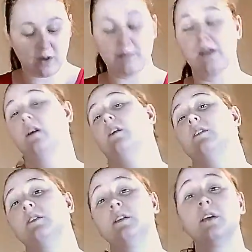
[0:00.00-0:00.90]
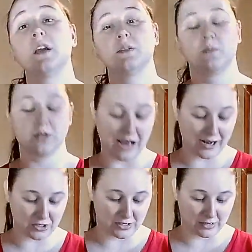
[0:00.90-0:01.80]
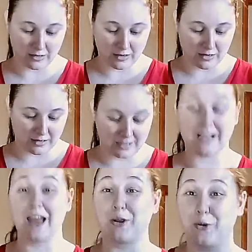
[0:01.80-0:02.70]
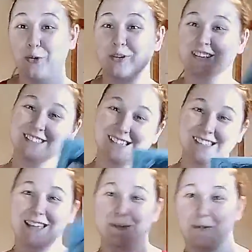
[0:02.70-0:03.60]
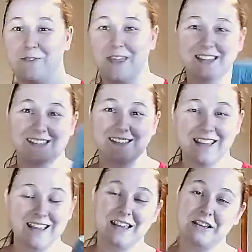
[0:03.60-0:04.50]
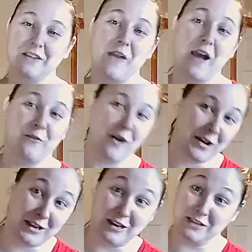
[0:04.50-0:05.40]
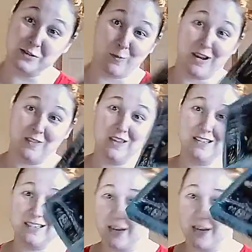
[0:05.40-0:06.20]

I mean, oh, it's, which actually is kind of cool because the theme of this. If you haven't read it, you need to read this.